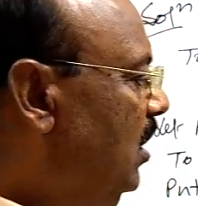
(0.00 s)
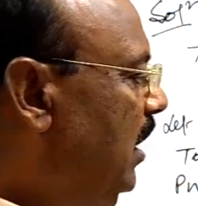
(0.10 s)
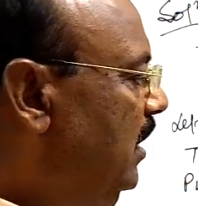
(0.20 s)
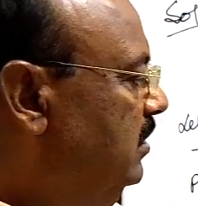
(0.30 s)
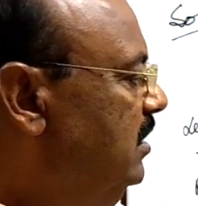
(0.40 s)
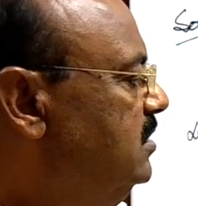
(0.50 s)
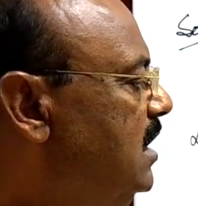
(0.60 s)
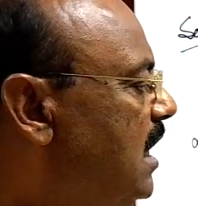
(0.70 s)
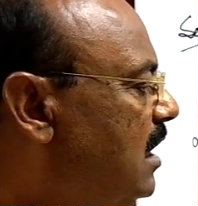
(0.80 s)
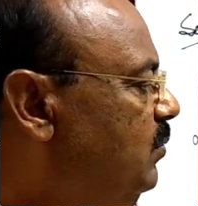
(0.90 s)
And this
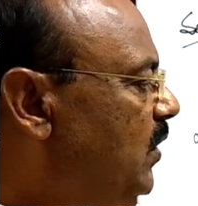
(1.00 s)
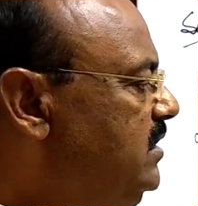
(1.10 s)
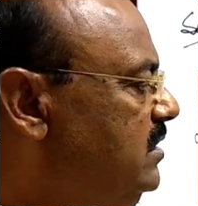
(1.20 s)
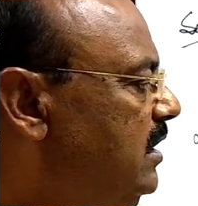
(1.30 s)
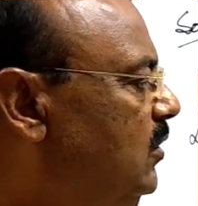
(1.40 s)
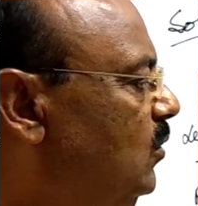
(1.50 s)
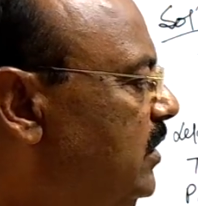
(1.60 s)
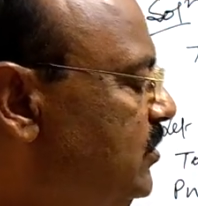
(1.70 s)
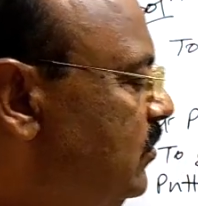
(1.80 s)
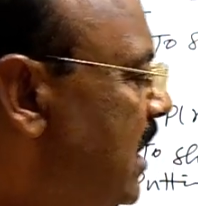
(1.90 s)
r+3 whole
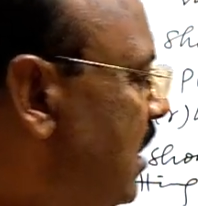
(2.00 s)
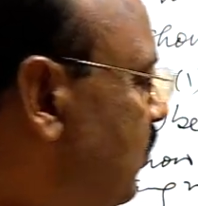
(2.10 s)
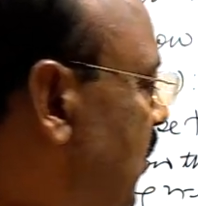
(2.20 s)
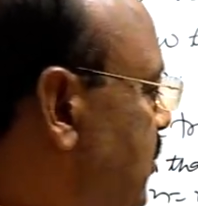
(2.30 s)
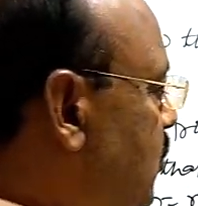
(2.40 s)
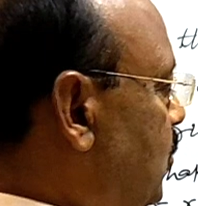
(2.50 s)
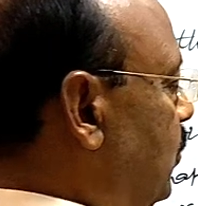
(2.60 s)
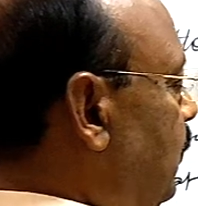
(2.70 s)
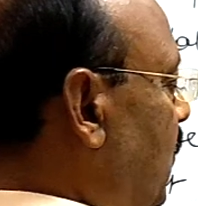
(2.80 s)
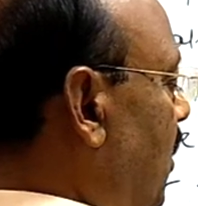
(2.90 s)
square plus 2,